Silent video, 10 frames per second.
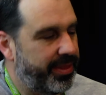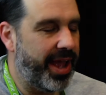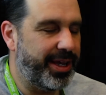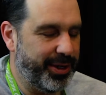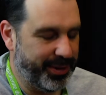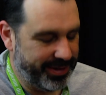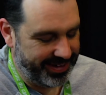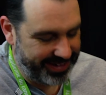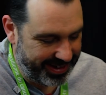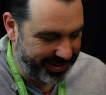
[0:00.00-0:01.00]
Thank you.
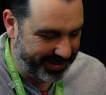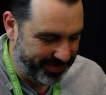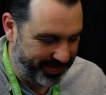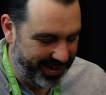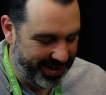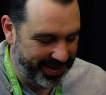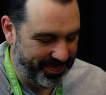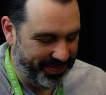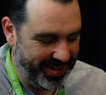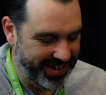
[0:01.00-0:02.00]

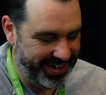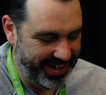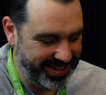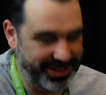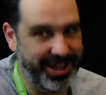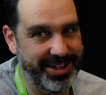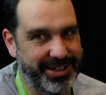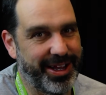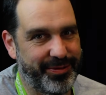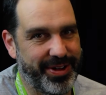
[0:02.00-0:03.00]
It's a
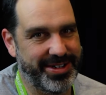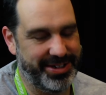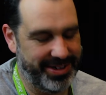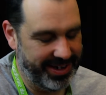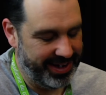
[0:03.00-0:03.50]
love fest here.